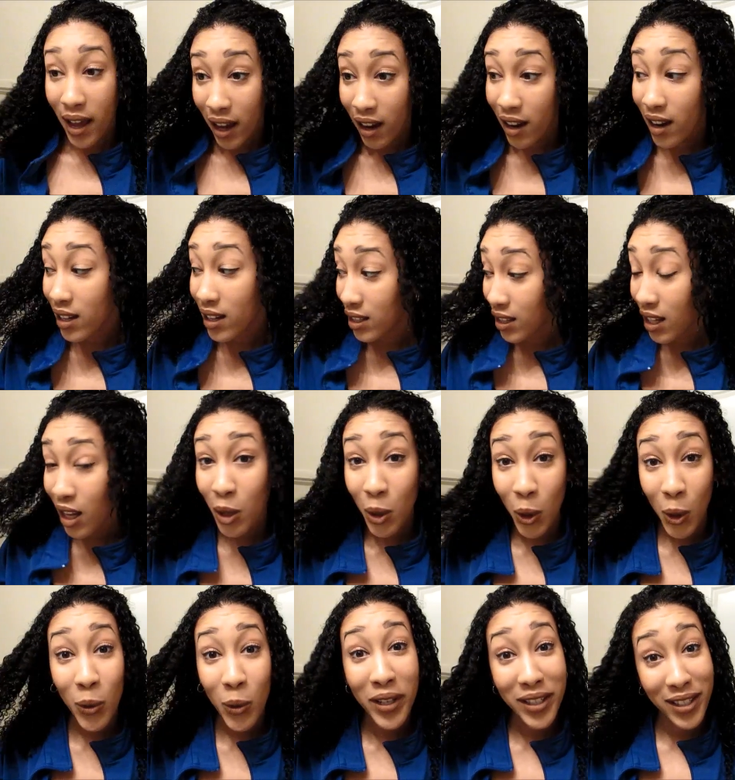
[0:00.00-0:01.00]
hair has not
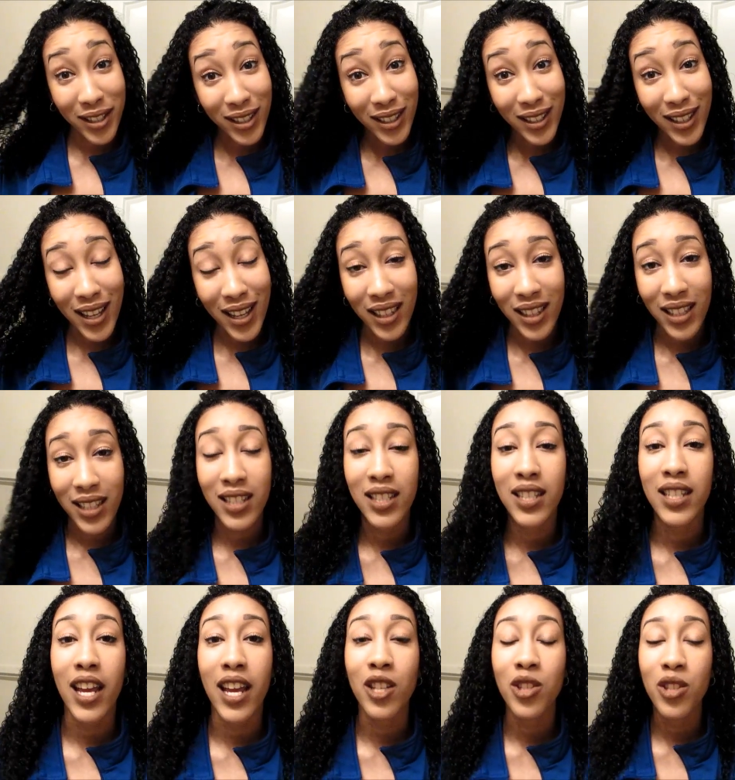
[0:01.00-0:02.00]
always looked like this.
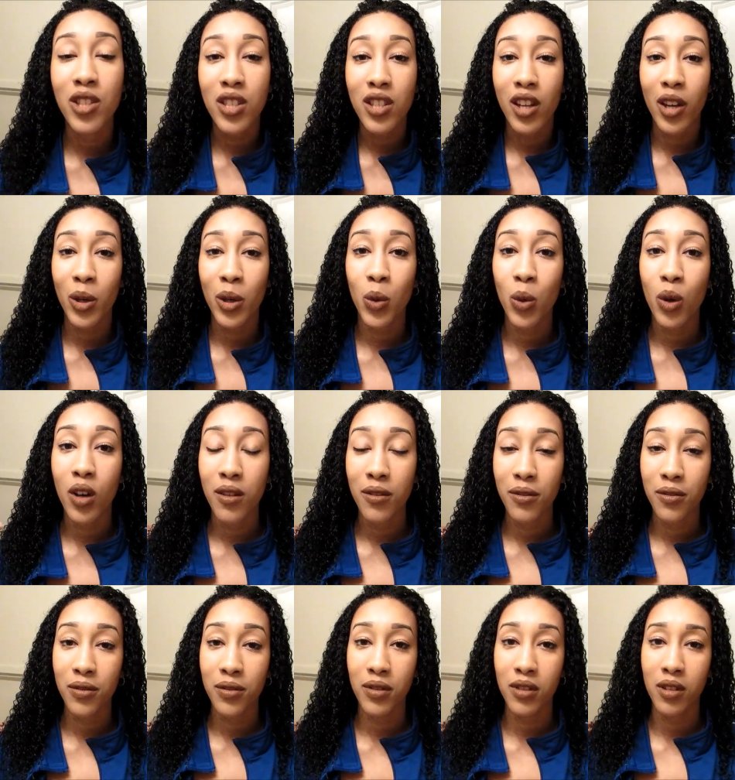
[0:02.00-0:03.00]
It actually started
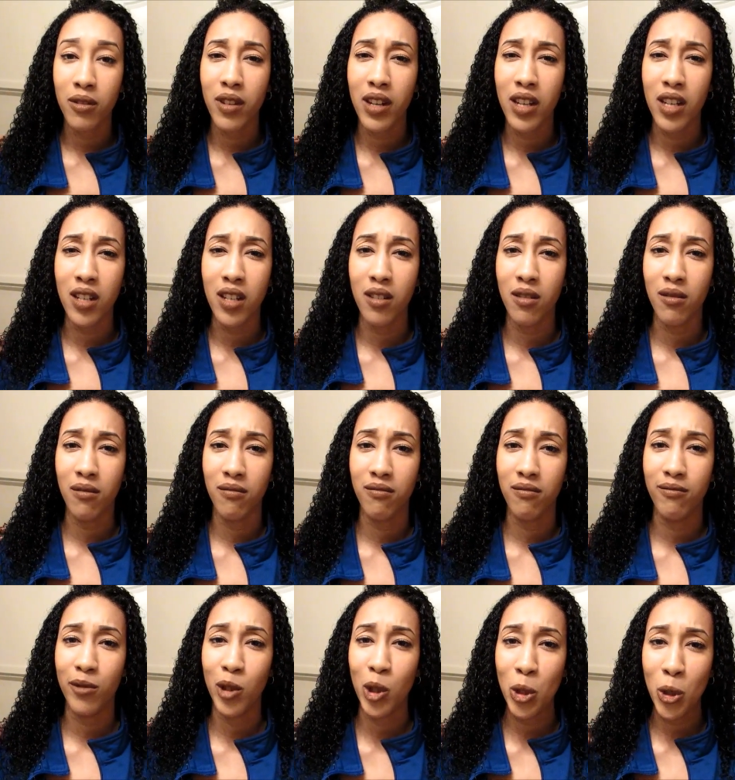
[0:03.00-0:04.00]
off
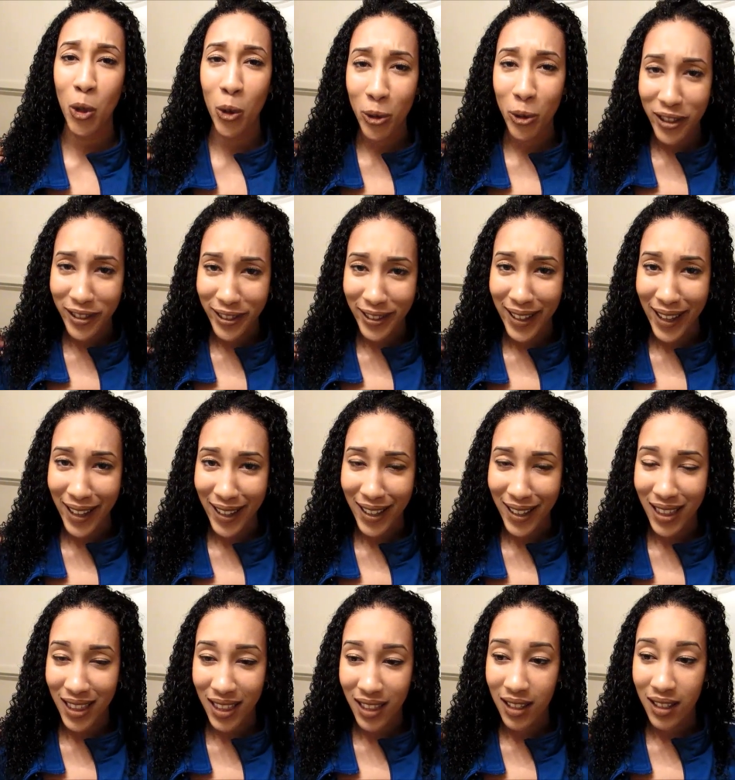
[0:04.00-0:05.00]
around shoulder
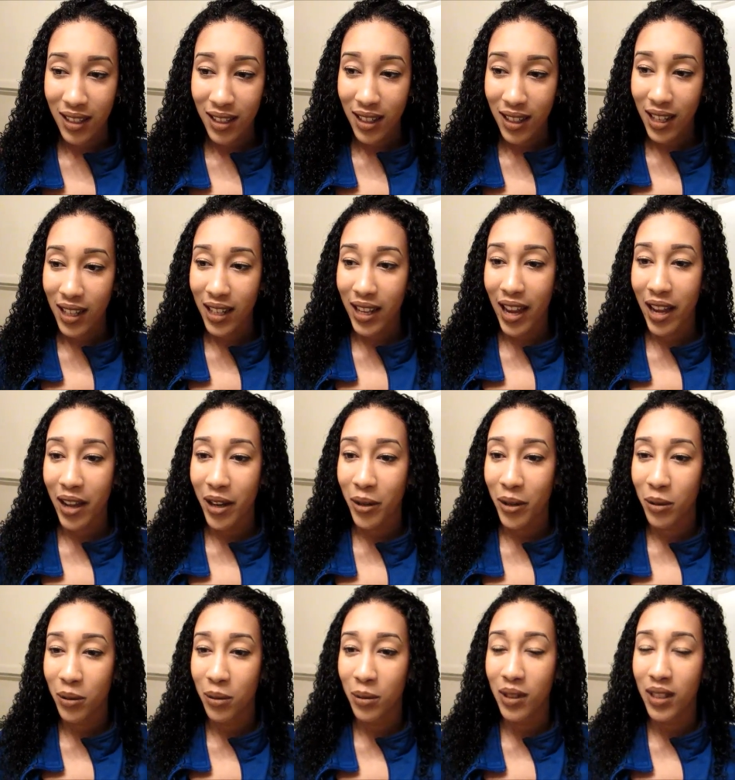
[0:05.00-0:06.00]
length, and
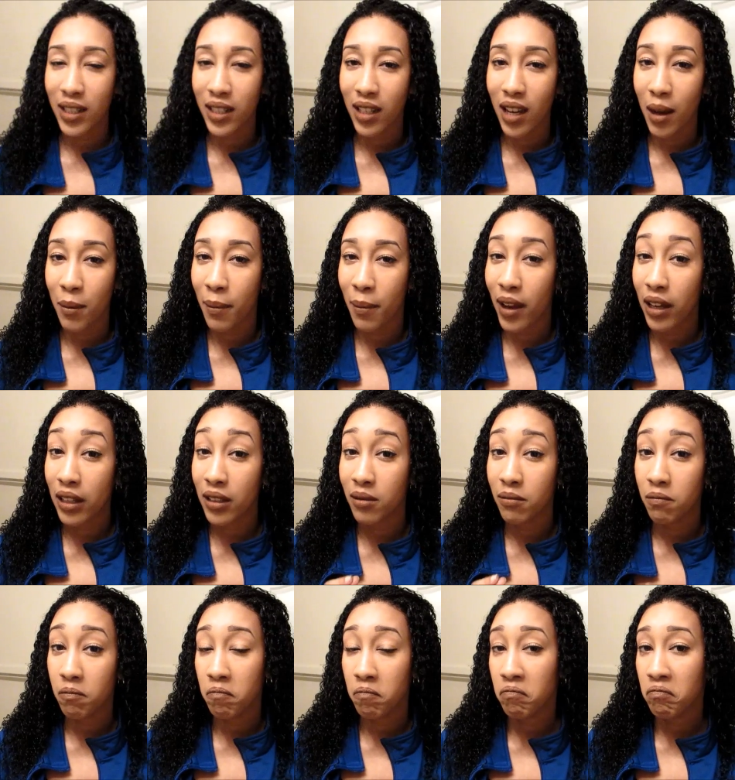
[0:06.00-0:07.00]
now I'm
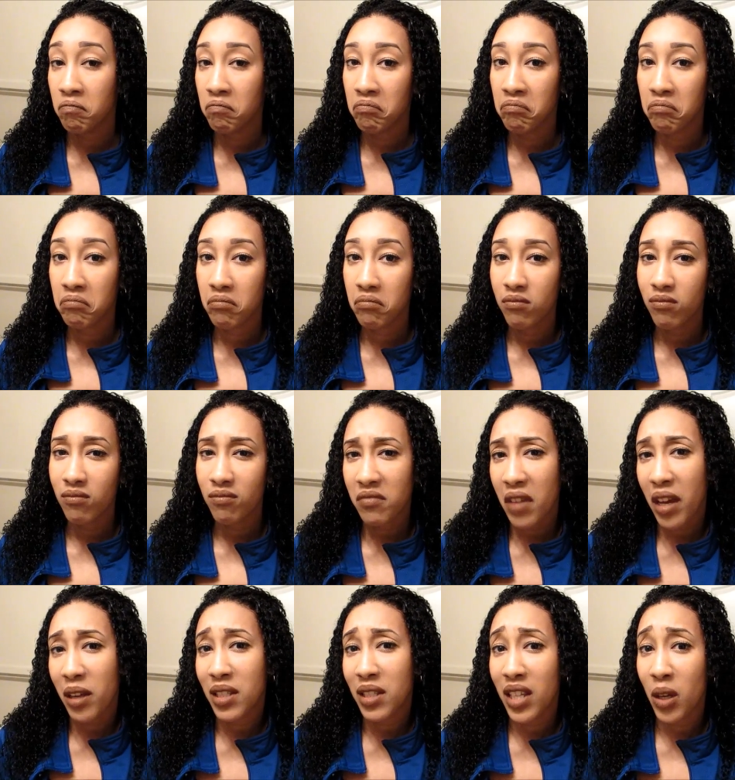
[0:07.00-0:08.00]
about,
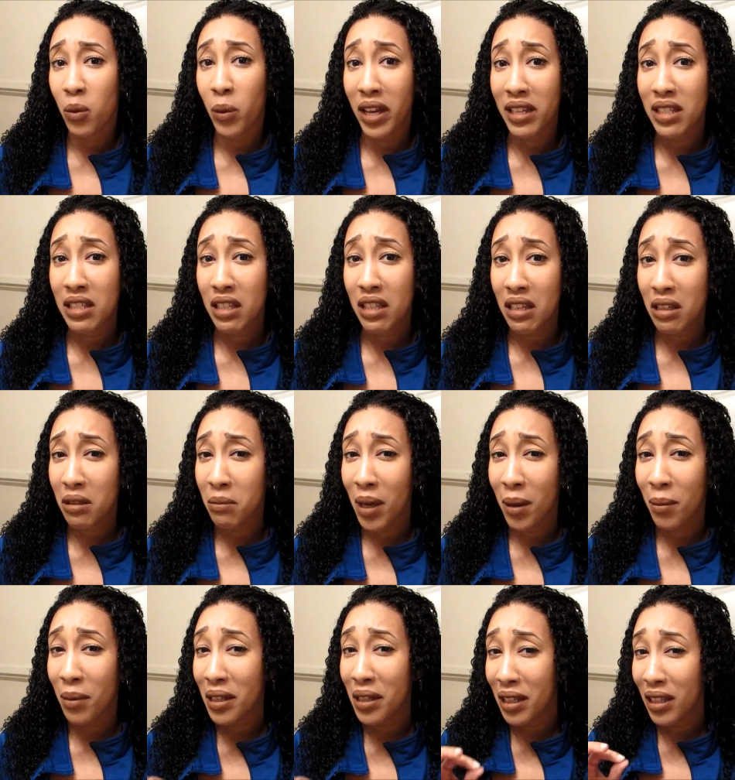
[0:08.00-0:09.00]
I'd say waist length,
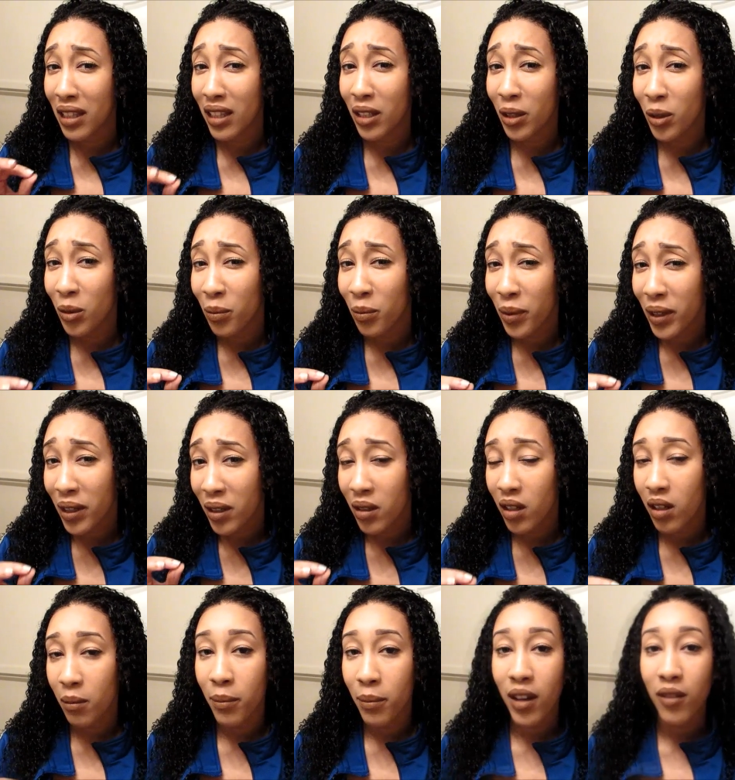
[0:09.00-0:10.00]
maybe a little bit
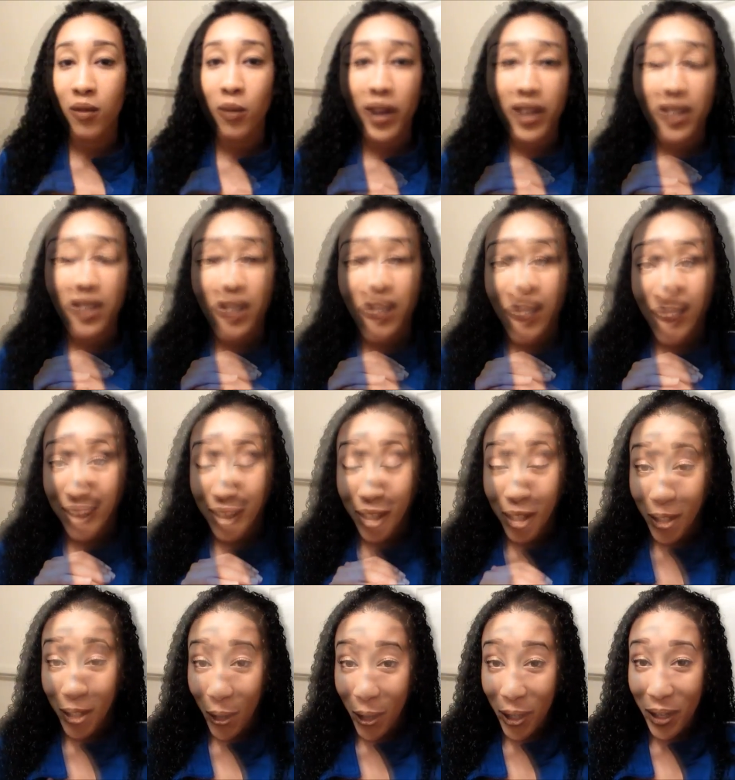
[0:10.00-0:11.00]
above waist length. I
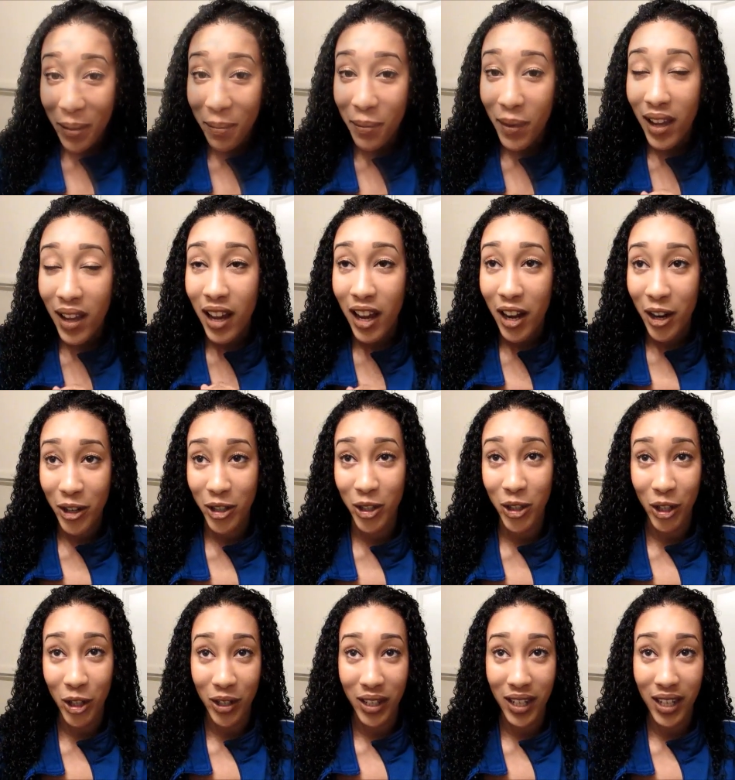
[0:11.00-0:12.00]
started my hair
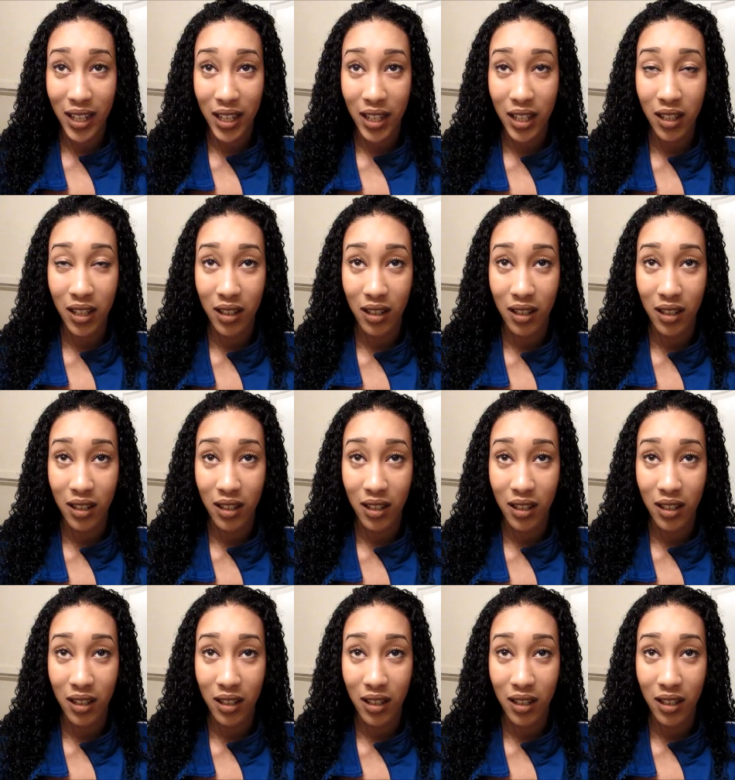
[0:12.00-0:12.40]
journey